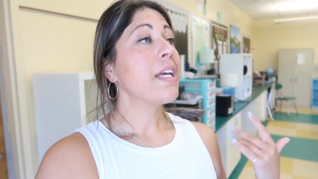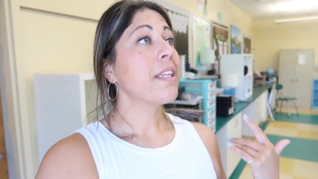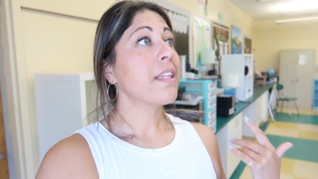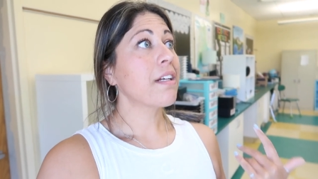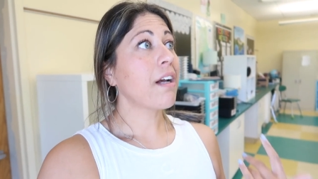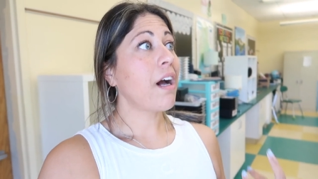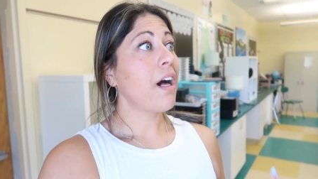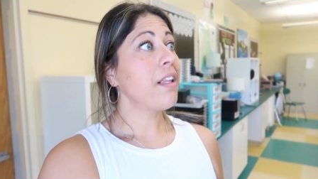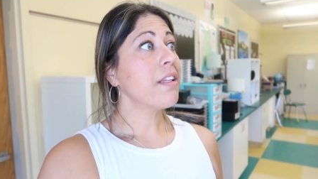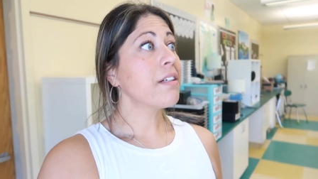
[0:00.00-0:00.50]
the
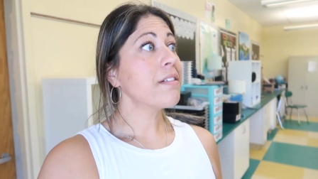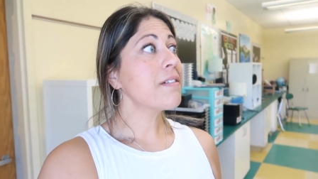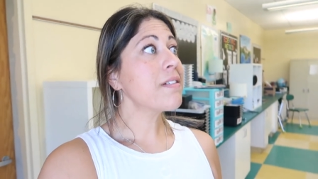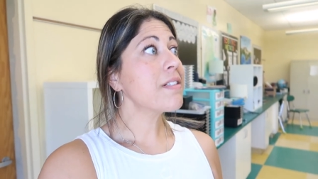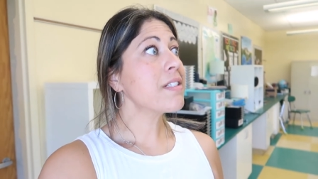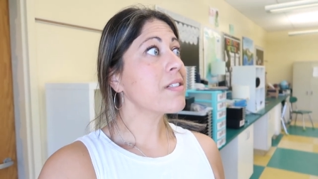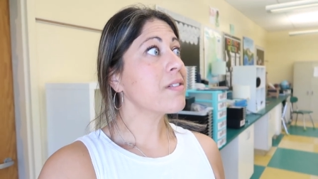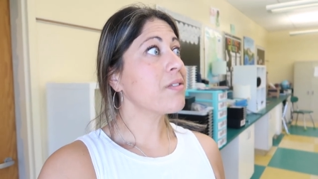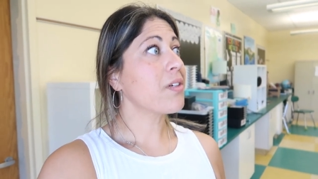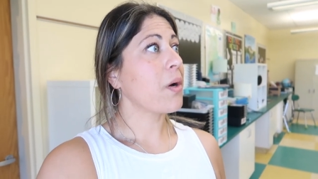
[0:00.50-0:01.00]
color
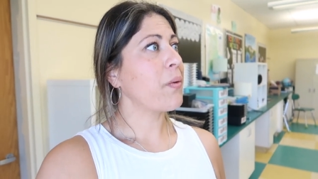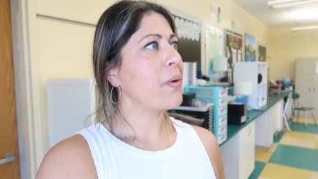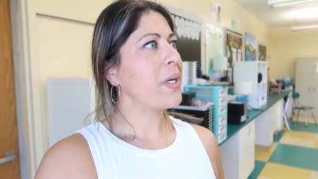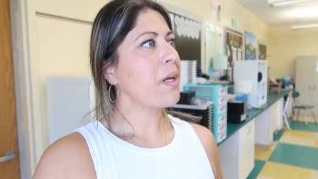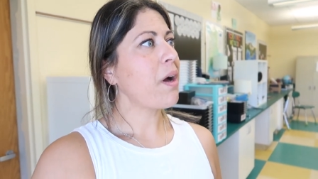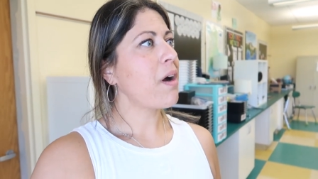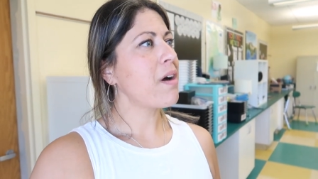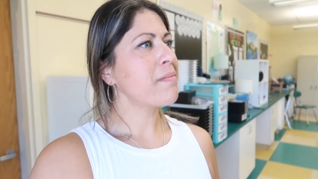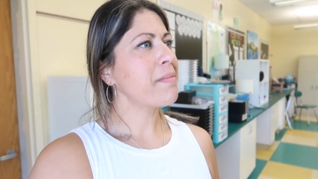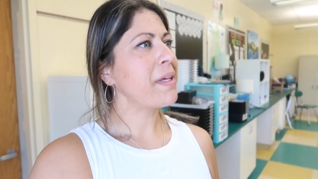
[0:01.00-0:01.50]
is
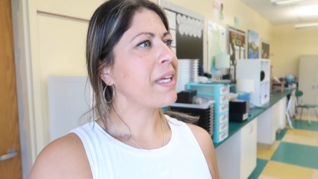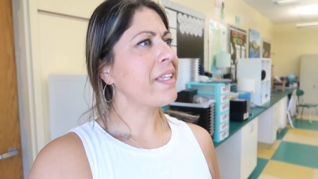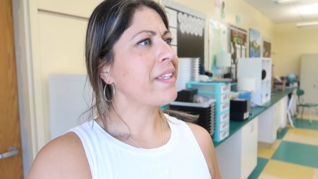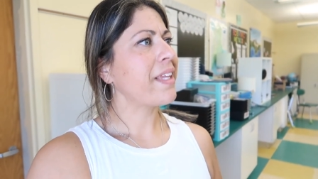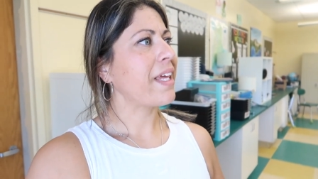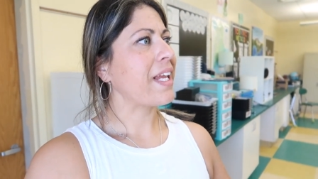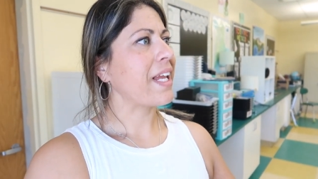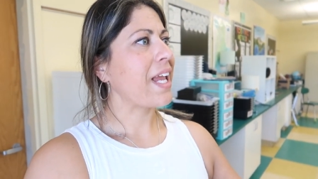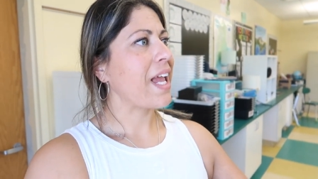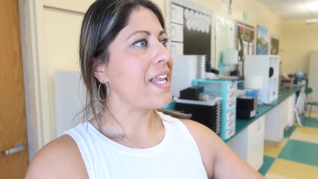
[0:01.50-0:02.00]
growing on me.
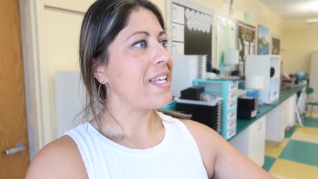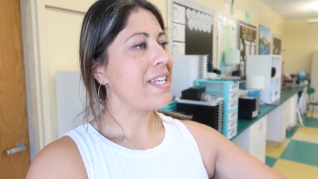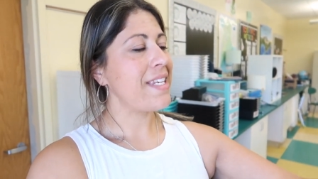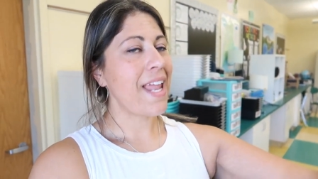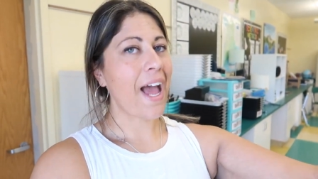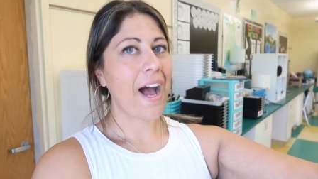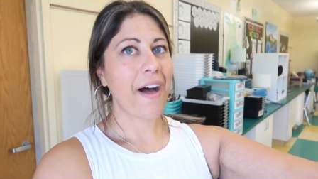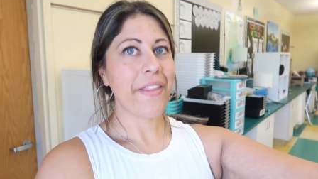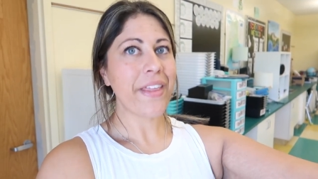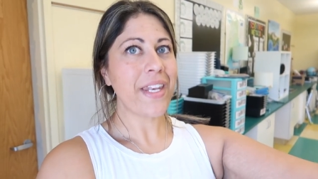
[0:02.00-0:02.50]
Like,
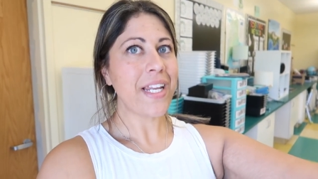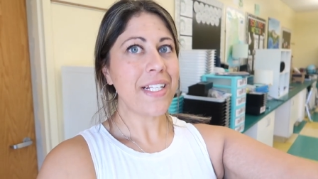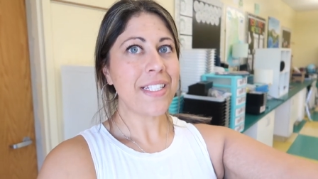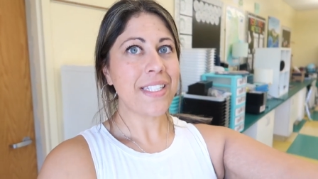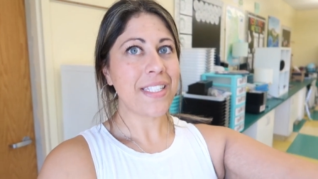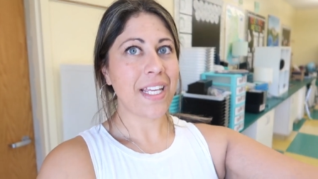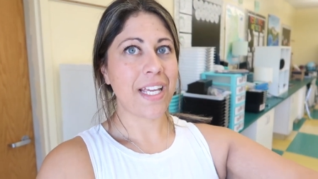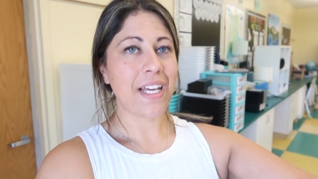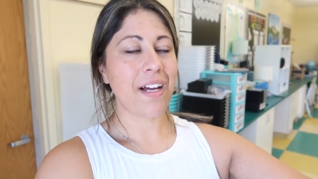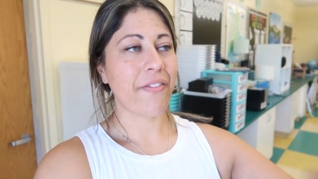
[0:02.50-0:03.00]
now that I
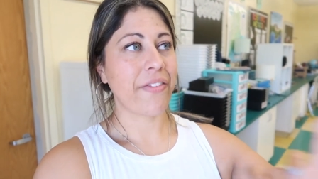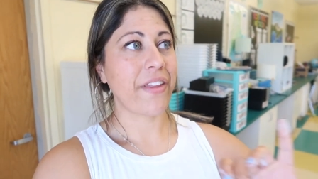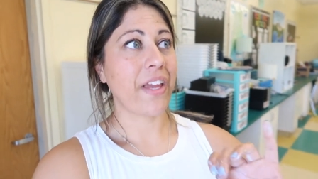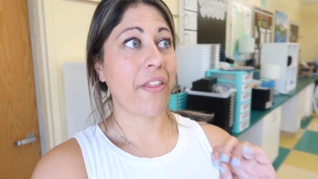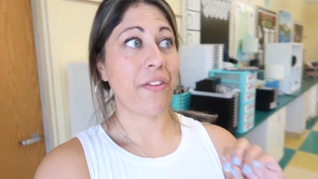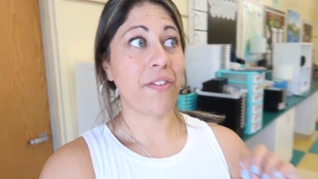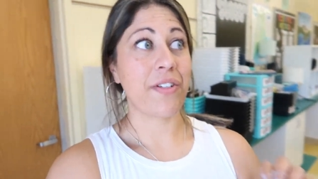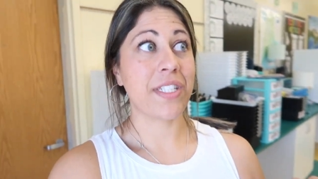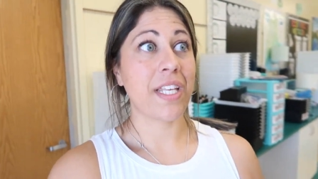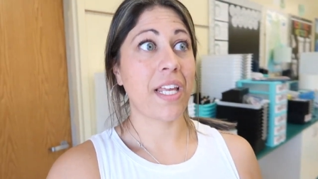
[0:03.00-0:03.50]
see it on the
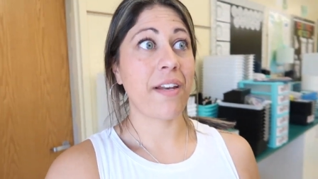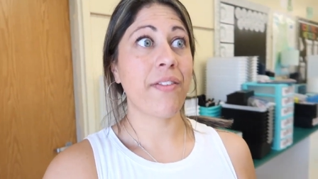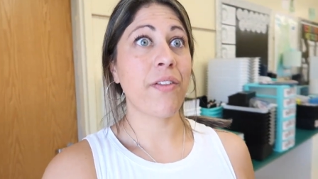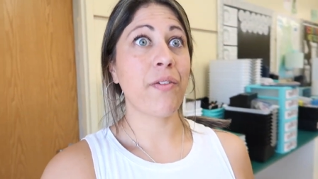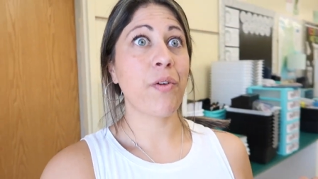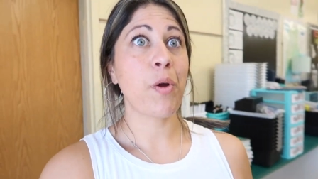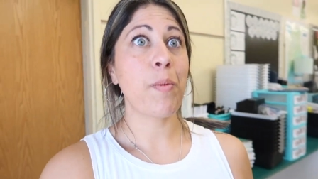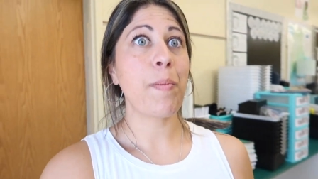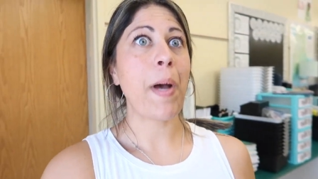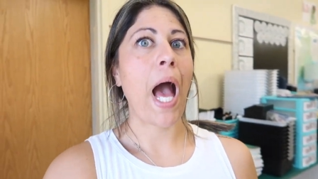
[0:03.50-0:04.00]
other side of the
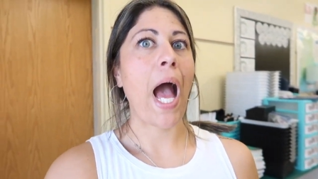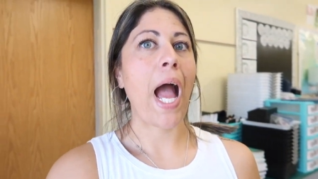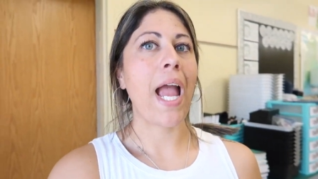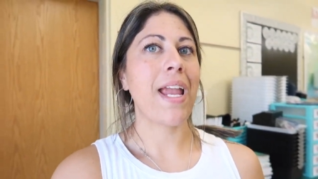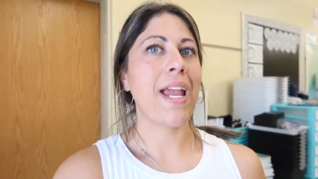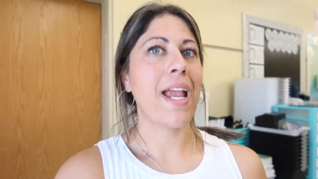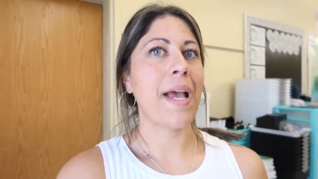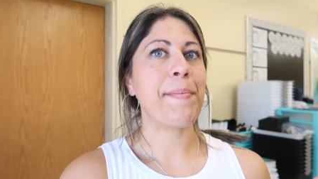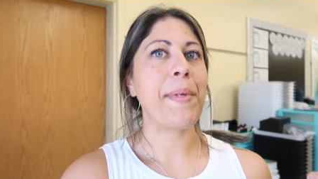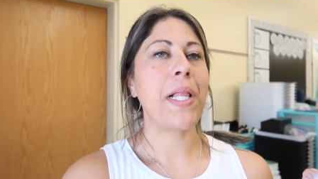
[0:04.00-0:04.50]
room, I
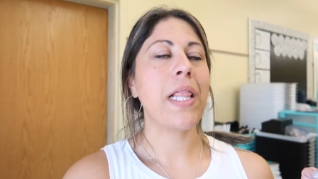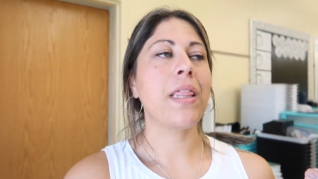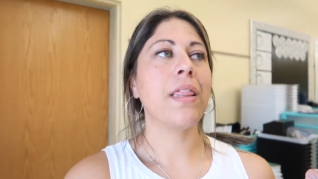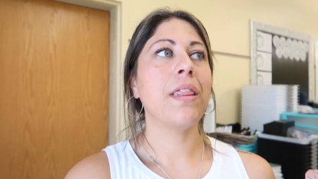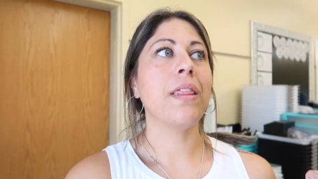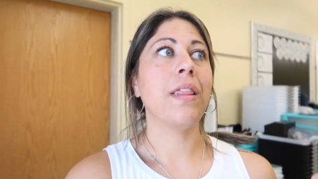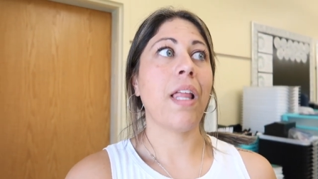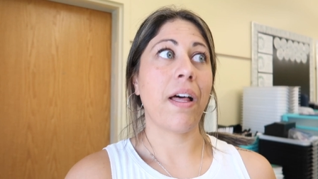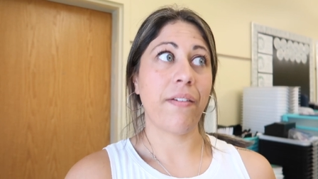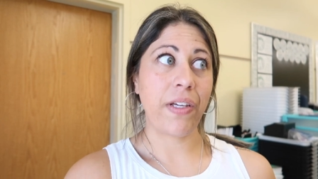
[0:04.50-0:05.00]
am
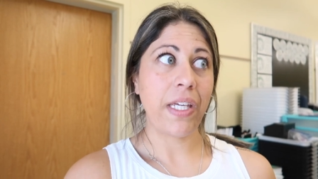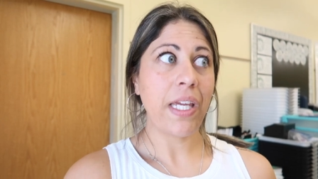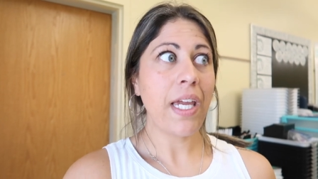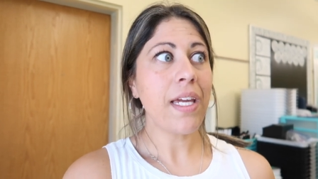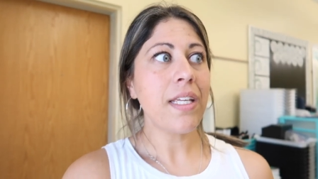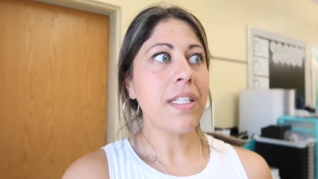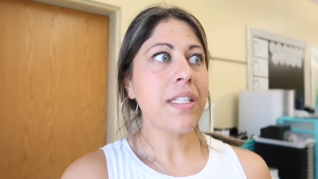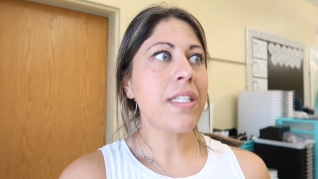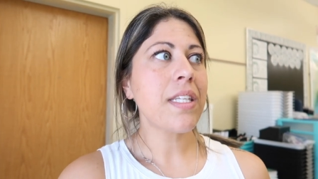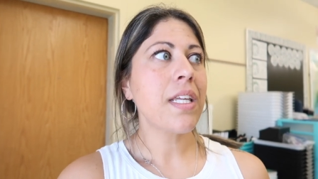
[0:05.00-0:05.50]
loving
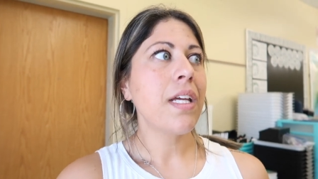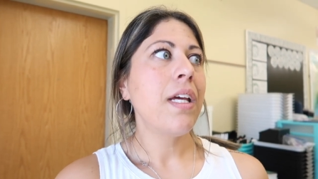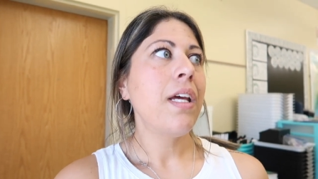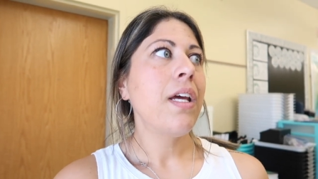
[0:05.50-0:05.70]
it.